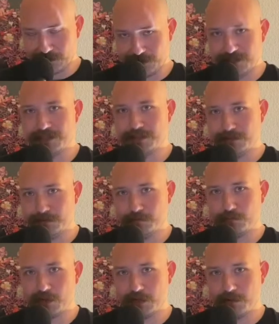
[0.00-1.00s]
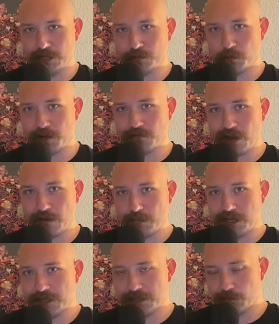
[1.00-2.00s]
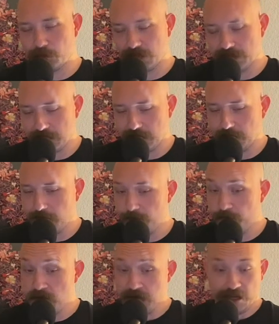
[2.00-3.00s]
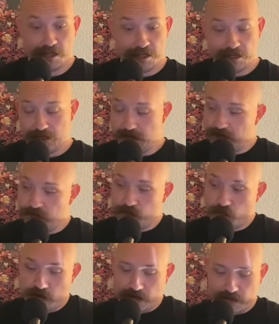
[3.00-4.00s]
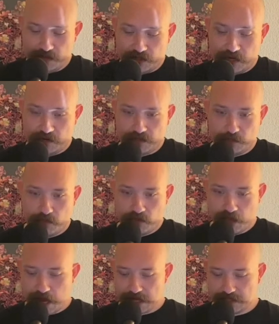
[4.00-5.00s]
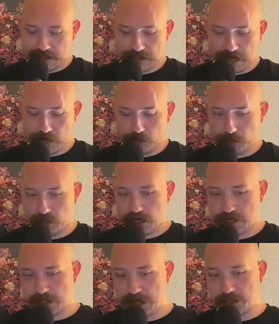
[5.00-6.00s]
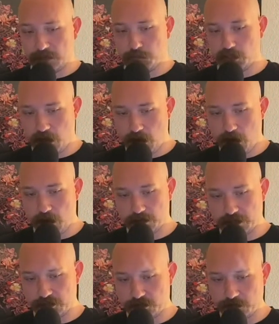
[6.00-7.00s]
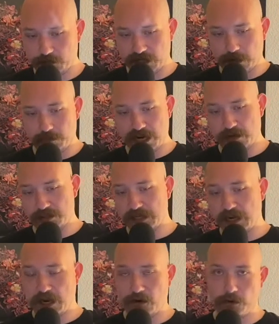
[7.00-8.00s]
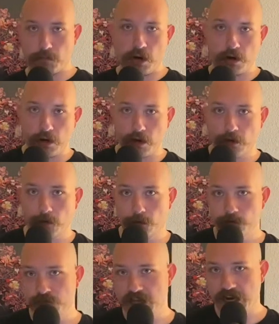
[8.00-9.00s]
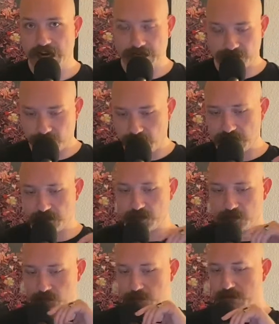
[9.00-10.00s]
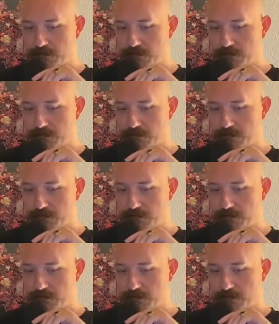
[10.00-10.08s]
still probably about 25 minutes, but just wanted to share some thoughts. I hope you guys like the blog that should be coming out today or tomorrow. That has a lot to do with